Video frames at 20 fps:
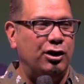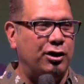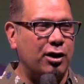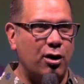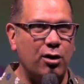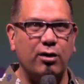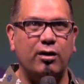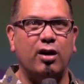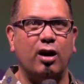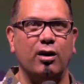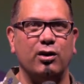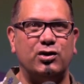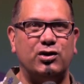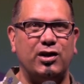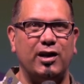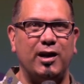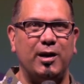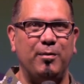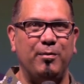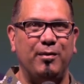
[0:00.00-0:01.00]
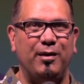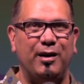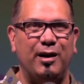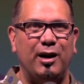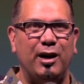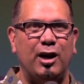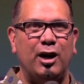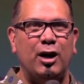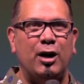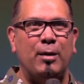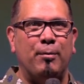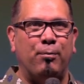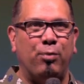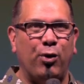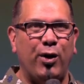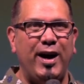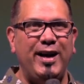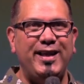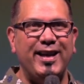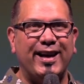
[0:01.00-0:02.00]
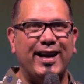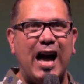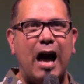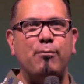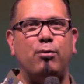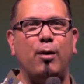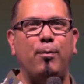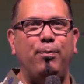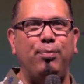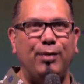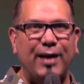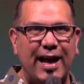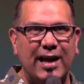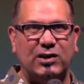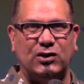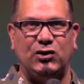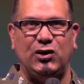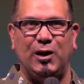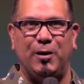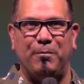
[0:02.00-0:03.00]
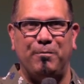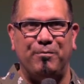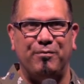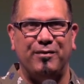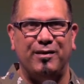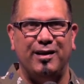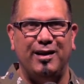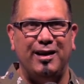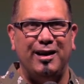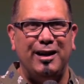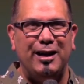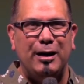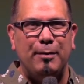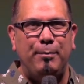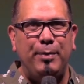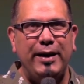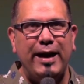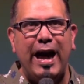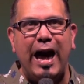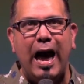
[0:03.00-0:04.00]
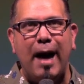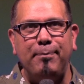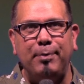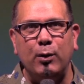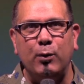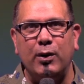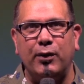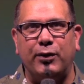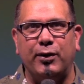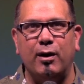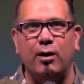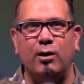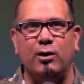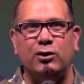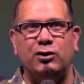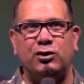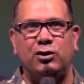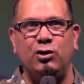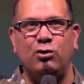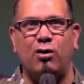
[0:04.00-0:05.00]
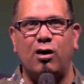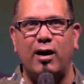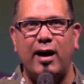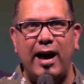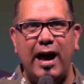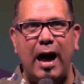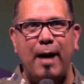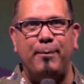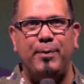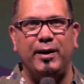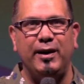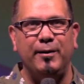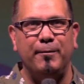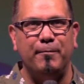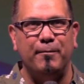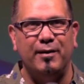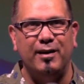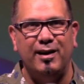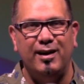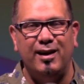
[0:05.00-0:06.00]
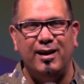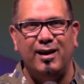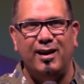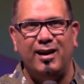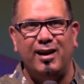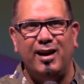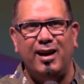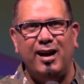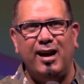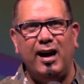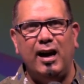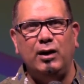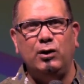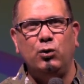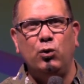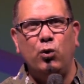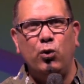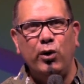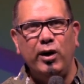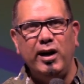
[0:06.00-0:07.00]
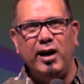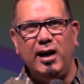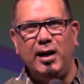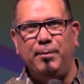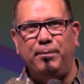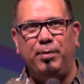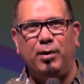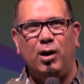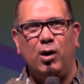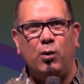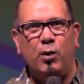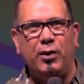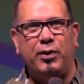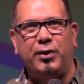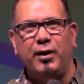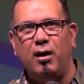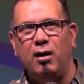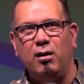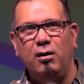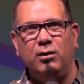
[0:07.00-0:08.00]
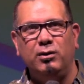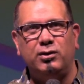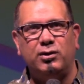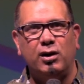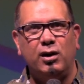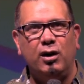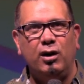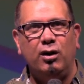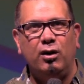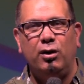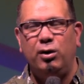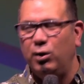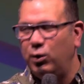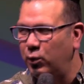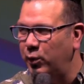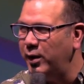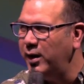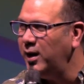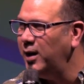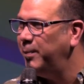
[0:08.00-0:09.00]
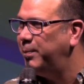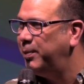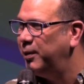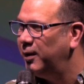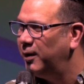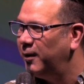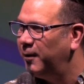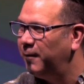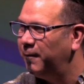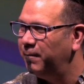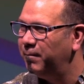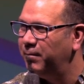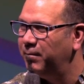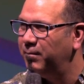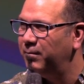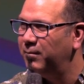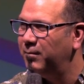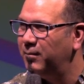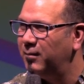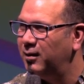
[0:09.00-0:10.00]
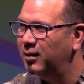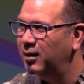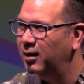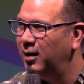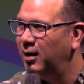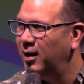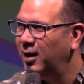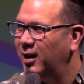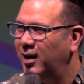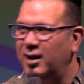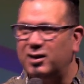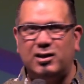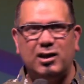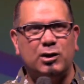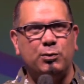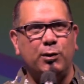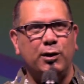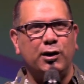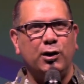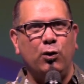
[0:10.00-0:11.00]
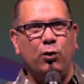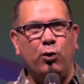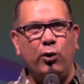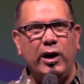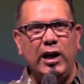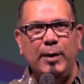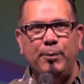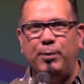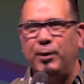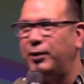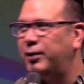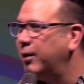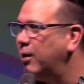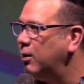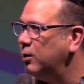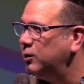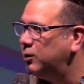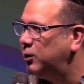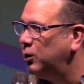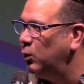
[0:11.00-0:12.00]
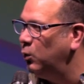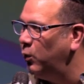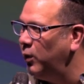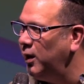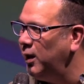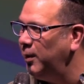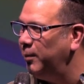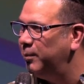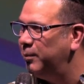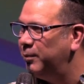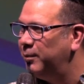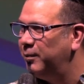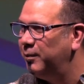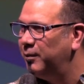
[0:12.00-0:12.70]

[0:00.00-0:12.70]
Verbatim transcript: don't curse them. Pray that God will bless them. Be happy with those who are happy and weep with those who weep. It says we're to weep with those who weep.